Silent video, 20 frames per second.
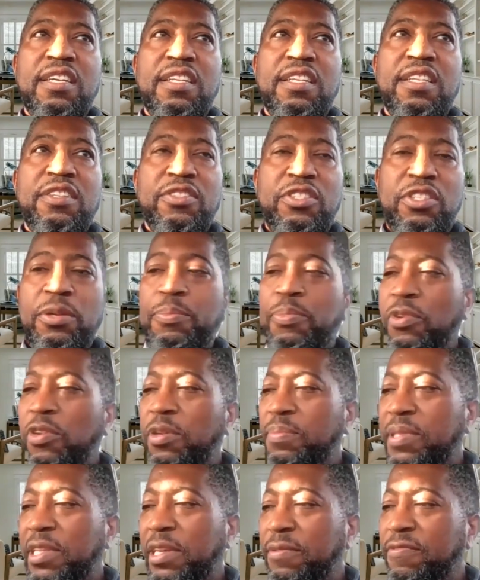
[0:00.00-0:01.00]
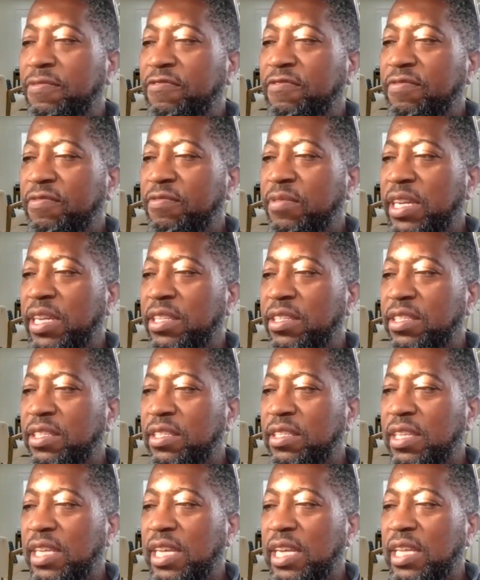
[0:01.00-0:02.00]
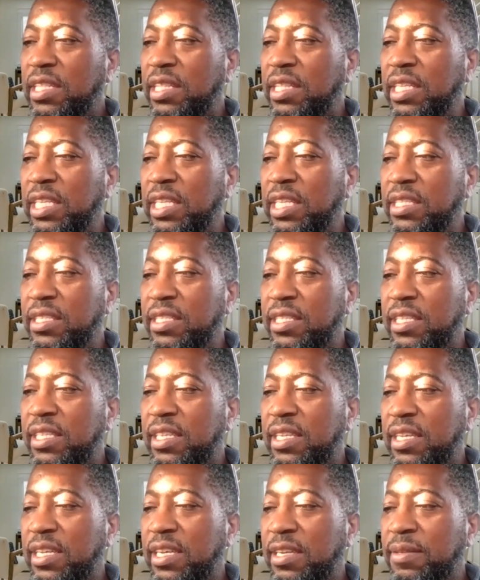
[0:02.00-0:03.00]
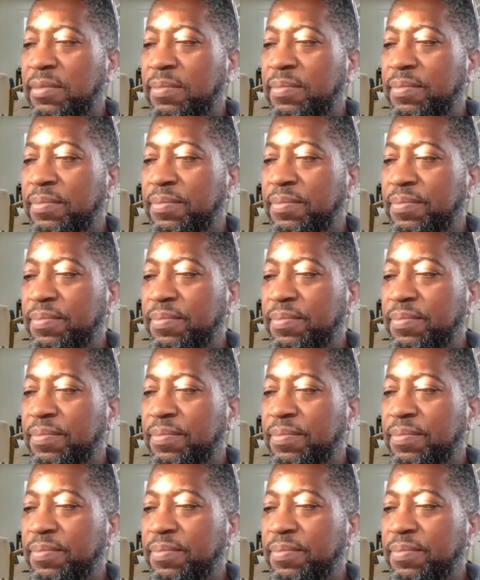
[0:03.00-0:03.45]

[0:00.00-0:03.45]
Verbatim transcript: there's some poems I've read at least um,